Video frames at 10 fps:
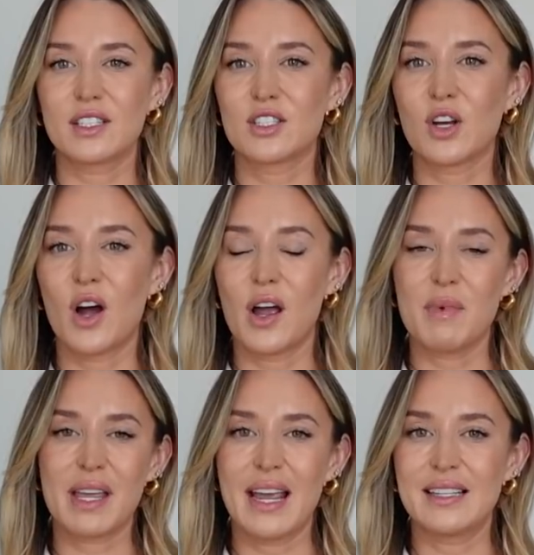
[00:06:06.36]
to tie
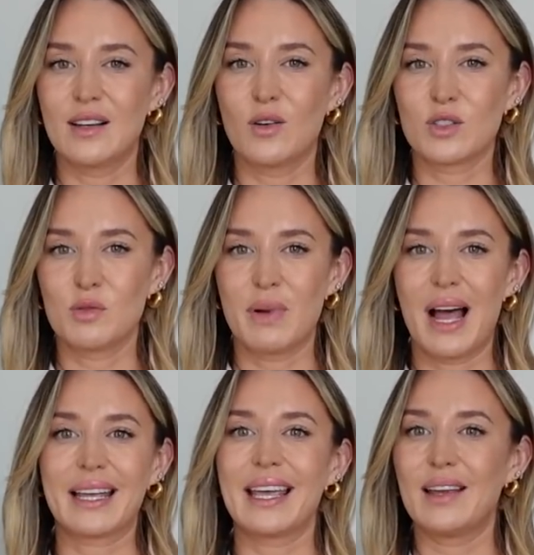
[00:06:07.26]
my Katie Loxton
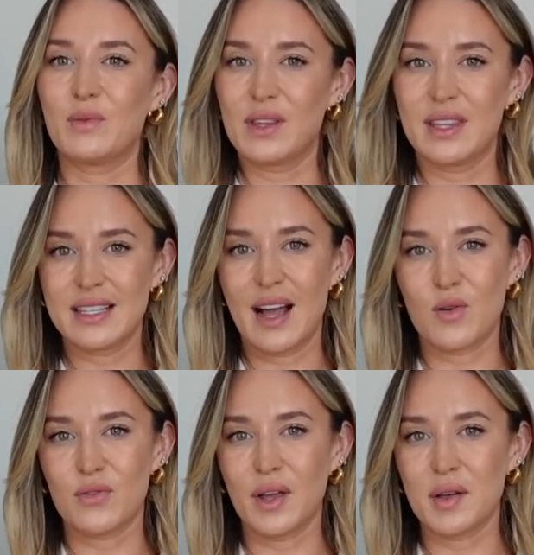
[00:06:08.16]
bag in with this
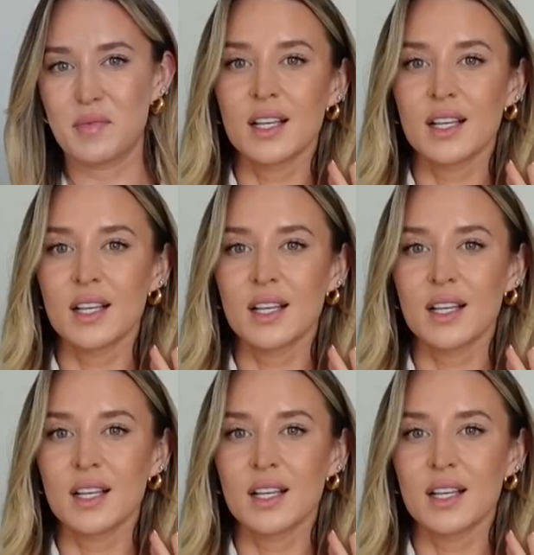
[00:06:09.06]
outfit.